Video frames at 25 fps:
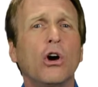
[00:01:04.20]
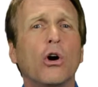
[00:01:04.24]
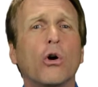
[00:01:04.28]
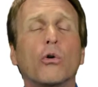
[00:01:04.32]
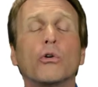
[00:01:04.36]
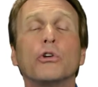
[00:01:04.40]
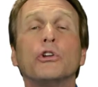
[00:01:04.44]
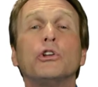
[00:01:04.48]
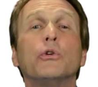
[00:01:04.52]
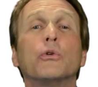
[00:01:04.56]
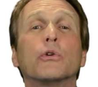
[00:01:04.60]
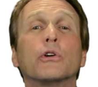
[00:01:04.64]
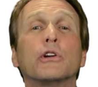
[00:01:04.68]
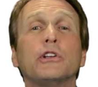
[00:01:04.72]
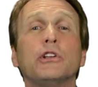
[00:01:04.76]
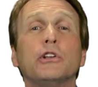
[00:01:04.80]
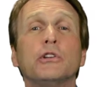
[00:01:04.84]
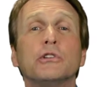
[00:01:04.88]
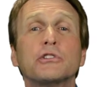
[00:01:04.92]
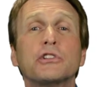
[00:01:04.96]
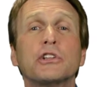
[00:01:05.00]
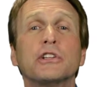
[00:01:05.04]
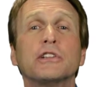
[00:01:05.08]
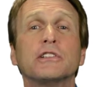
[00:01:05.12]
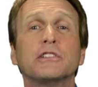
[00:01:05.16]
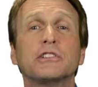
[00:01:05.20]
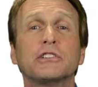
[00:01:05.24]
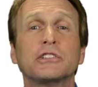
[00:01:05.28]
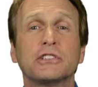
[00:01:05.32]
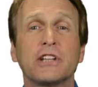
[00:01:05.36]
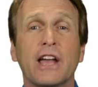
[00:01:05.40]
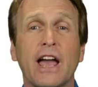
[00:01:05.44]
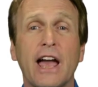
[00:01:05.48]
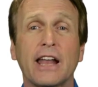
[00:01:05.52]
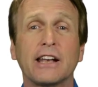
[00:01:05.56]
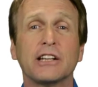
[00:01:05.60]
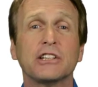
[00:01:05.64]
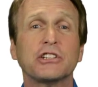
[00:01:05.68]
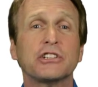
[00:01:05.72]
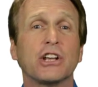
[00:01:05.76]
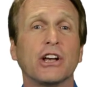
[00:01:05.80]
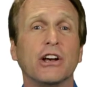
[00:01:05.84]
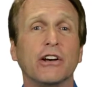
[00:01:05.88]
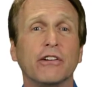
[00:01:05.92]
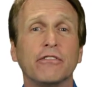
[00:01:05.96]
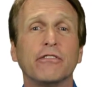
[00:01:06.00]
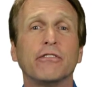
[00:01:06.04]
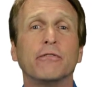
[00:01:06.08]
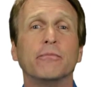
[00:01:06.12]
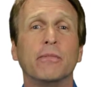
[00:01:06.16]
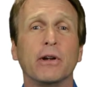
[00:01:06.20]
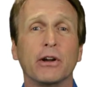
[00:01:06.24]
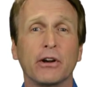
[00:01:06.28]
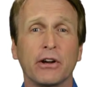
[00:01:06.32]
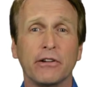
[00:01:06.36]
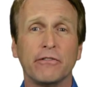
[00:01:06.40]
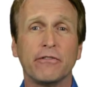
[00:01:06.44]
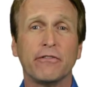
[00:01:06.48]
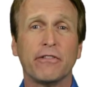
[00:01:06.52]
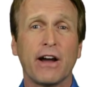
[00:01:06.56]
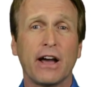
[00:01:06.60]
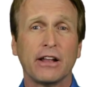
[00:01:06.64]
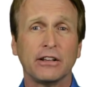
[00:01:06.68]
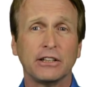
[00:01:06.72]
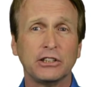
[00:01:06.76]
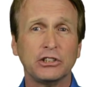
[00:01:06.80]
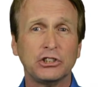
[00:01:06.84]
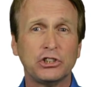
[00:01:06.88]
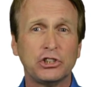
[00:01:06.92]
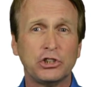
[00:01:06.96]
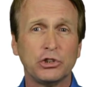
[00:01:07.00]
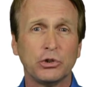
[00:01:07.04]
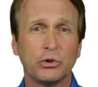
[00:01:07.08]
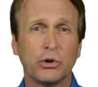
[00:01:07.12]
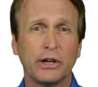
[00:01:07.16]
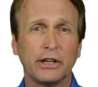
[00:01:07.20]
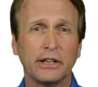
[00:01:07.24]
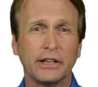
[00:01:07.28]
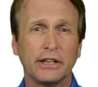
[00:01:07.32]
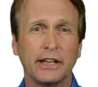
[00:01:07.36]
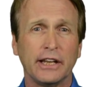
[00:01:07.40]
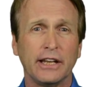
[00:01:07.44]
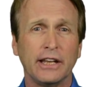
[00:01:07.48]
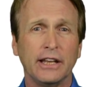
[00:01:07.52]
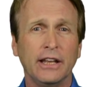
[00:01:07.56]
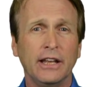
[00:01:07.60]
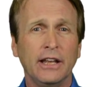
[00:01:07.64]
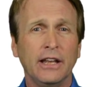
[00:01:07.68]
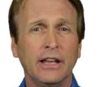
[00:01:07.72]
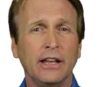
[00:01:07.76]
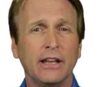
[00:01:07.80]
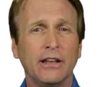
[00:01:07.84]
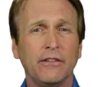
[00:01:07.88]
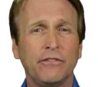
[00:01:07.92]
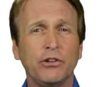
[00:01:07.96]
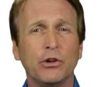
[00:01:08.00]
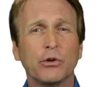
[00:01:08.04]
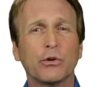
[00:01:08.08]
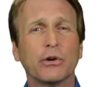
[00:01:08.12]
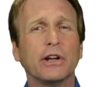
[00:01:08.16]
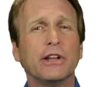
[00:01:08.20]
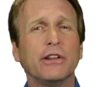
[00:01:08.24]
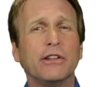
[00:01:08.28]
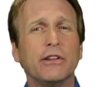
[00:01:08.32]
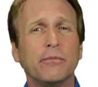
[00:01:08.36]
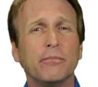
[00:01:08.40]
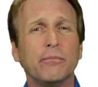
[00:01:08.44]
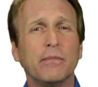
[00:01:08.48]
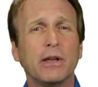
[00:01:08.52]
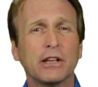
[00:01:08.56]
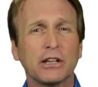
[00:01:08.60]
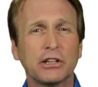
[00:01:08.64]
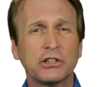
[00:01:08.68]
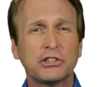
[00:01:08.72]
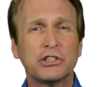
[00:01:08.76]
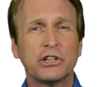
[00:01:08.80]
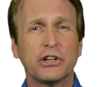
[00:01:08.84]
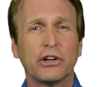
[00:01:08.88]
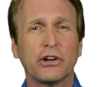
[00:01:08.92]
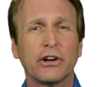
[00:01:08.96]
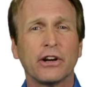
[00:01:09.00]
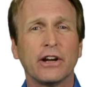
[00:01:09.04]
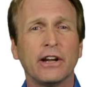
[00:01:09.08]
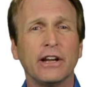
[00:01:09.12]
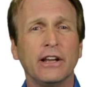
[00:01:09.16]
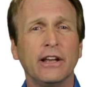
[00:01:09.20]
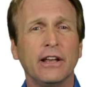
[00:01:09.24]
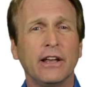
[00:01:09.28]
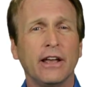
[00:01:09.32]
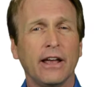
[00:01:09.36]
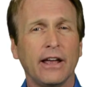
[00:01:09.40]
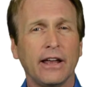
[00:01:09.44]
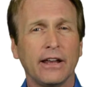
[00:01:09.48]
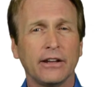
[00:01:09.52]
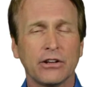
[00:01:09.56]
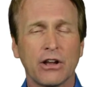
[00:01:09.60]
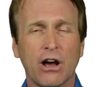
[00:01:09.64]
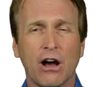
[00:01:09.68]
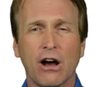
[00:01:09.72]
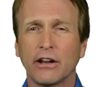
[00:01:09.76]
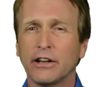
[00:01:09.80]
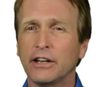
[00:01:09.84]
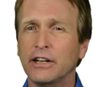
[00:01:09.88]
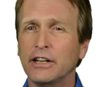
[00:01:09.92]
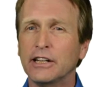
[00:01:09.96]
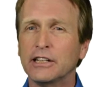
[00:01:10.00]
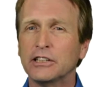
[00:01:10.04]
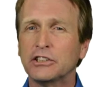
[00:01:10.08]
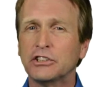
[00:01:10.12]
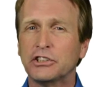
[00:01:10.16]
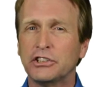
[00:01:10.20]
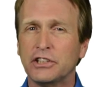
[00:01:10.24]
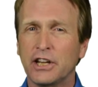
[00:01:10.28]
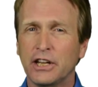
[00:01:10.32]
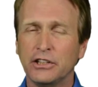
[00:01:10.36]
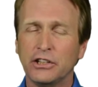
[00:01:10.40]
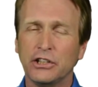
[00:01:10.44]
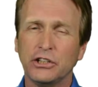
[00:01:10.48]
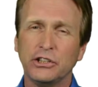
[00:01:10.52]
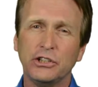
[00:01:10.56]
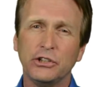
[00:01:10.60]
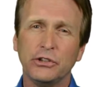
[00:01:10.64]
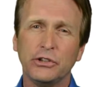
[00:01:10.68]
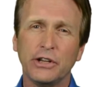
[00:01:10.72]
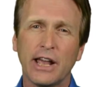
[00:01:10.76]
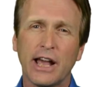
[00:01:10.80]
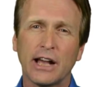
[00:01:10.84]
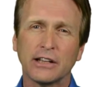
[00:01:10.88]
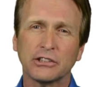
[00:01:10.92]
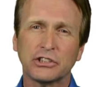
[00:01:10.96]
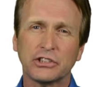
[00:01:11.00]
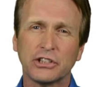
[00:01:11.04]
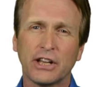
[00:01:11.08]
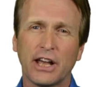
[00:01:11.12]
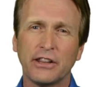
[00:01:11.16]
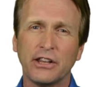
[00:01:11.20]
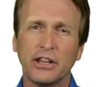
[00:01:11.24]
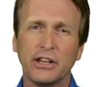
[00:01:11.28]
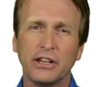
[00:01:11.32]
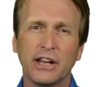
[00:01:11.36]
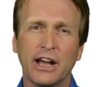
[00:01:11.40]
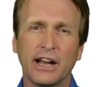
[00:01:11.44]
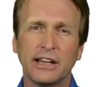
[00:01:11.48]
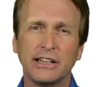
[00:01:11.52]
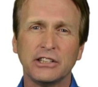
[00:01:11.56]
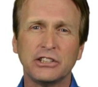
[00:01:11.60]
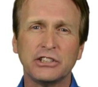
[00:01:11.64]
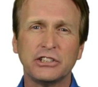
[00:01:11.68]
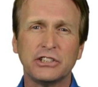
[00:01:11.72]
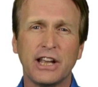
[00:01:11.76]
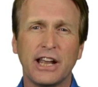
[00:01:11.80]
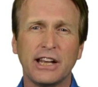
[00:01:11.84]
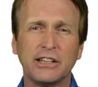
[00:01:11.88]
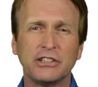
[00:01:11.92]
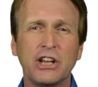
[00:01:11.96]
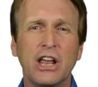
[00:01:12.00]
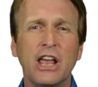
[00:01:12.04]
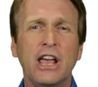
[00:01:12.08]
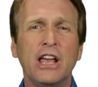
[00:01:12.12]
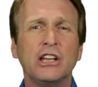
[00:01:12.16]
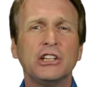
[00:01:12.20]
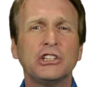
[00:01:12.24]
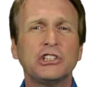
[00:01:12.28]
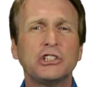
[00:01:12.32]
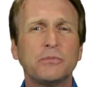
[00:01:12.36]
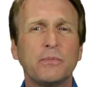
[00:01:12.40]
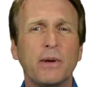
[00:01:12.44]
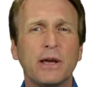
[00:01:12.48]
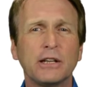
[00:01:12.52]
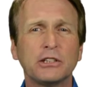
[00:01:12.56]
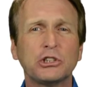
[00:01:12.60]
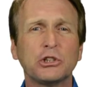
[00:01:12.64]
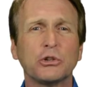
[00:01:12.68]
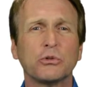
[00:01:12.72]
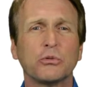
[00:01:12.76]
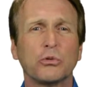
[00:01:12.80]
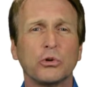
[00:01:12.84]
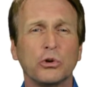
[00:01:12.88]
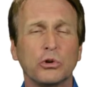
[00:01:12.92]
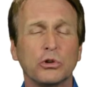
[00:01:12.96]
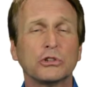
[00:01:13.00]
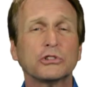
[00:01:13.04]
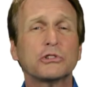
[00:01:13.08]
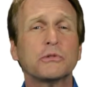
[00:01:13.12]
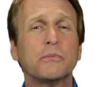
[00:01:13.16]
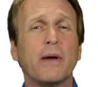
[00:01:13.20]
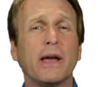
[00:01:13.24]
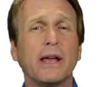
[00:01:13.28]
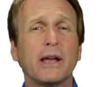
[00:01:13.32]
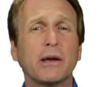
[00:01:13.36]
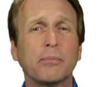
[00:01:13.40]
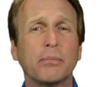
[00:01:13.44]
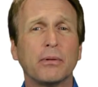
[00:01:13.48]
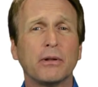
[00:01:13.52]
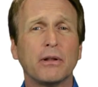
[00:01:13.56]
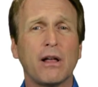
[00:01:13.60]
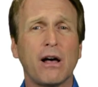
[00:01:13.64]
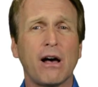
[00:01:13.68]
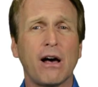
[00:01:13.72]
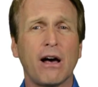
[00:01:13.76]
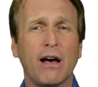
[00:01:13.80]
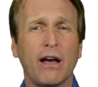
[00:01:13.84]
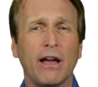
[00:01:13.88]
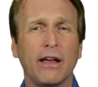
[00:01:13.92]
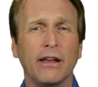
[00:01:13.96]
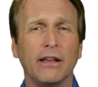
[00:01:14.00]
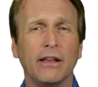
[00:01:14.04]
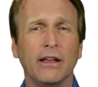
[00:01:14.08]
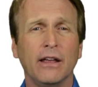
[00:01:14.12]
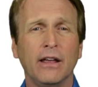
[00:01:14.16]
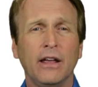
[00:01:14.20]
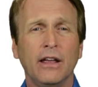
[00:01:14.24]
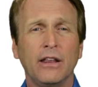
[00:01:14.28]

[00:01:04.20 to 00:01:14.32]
or you are using the status of married filing jointly. If you are in the military and on an extended duty outside the United States, special rules may apply.